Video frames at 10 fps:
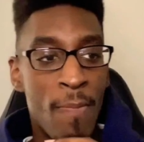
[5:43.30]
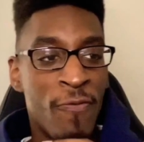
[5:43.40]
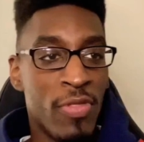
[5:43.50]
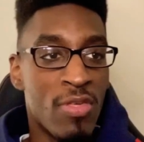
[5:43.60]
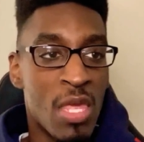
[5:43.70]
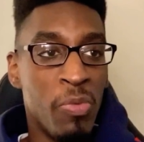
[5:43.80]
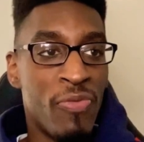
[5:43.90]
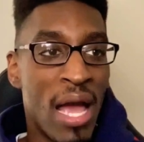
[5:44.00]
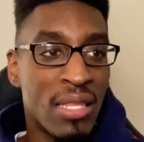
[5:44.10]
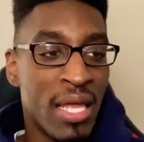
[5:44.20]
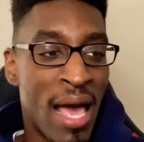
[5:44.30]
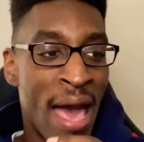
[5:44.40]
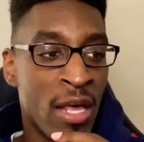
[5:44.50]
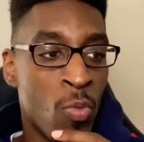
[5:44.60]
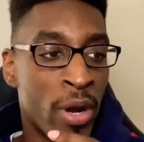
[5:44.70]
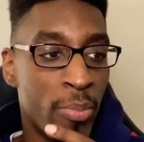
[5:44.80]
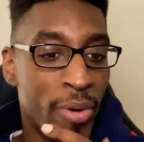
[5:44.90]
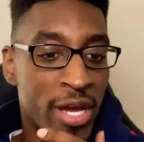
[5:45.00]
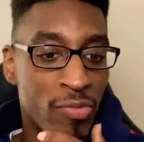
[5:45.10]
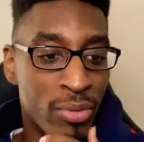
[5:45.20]
For the simple fact that I didn't want to
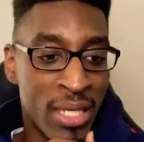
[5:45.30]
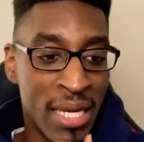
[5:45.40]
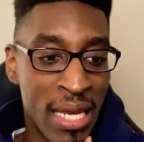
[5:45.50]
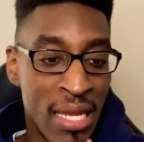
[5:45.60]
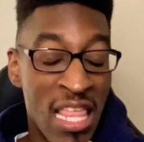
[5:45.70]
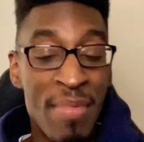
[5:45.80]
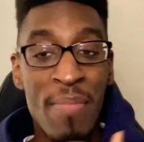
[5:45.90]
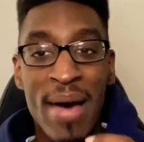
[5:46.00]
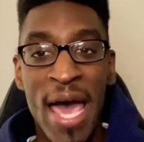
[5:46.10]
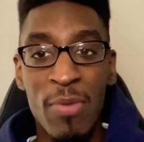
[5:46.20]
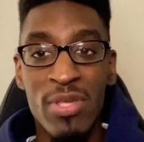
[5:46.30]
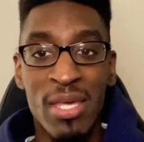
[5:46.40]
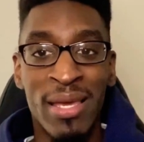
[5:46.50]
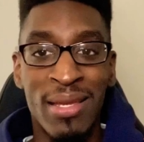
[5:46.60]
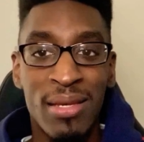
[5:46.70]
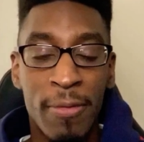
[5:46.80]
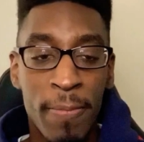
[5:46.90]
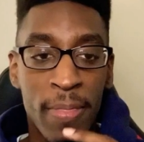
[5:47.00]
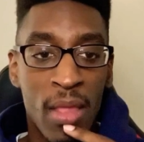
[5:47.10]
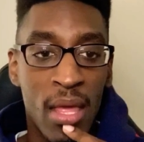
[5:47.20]
break a routine that my body was in,
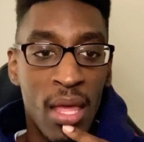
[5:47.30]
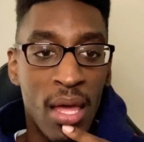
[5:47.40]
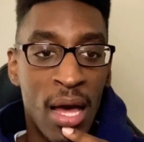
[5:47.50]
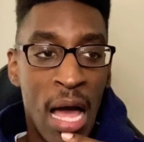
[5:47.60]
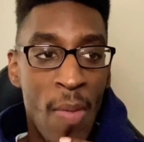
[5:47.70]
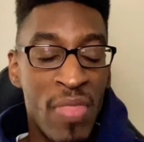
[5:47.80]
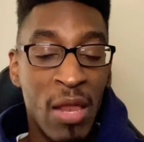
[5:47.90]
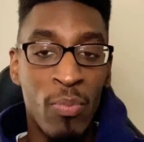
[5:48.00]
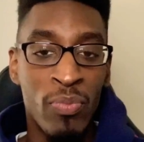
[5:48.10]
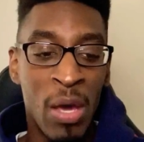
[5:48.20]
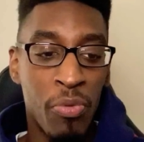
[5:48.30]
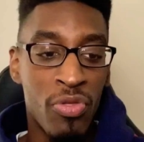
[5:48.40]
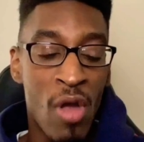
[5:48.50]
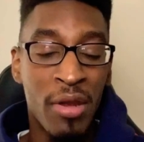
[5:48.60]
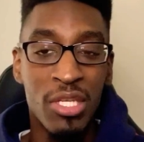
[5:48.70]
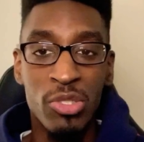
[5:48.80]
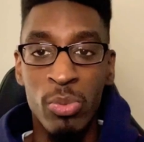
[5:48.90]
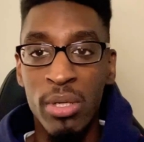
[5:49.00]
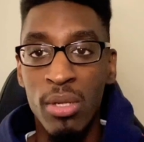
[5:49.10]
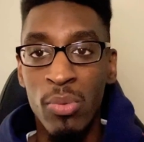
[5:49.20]
that was starting to
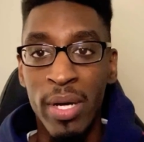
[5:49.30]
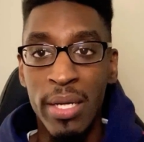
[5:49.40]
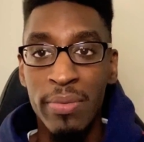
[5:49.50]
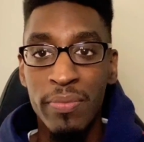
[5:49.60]
dwindle away.